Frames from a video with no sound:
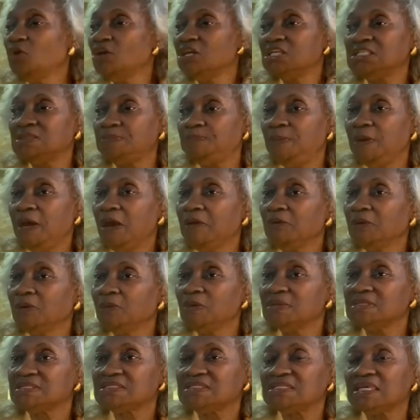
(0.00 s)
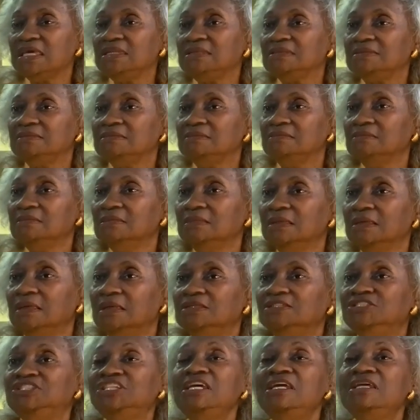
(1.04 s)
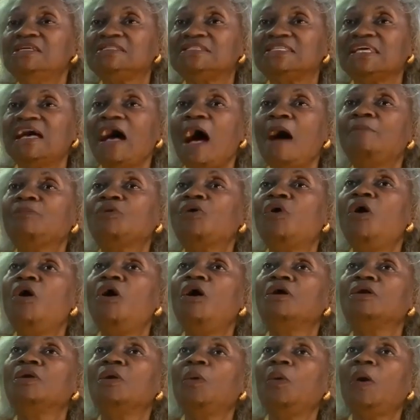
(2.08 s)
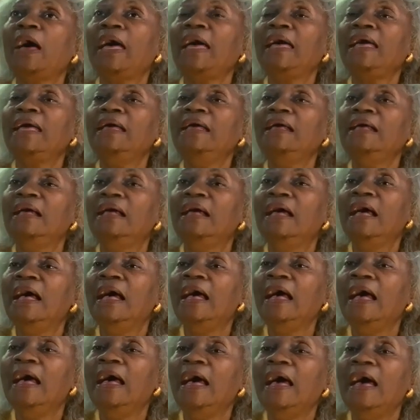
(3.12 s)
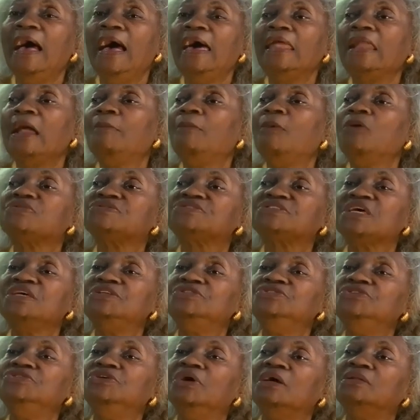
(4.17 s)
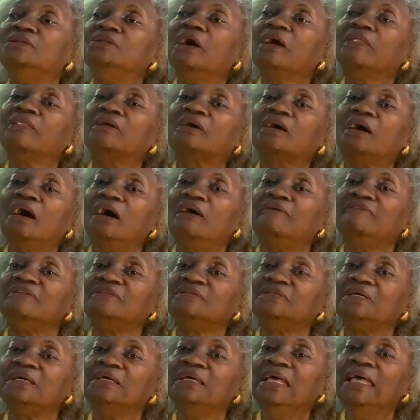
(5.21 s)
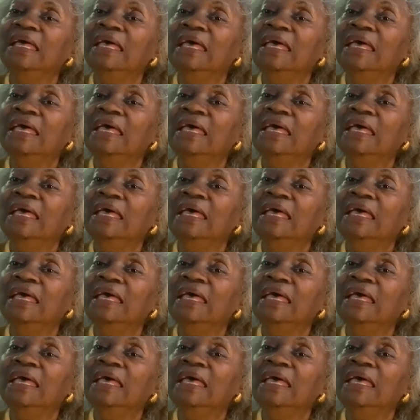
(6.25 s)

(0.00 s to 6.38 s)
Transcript: the Holy Spirit was sitting. Jesus said, I'm going away and I'm going to send you another comforter.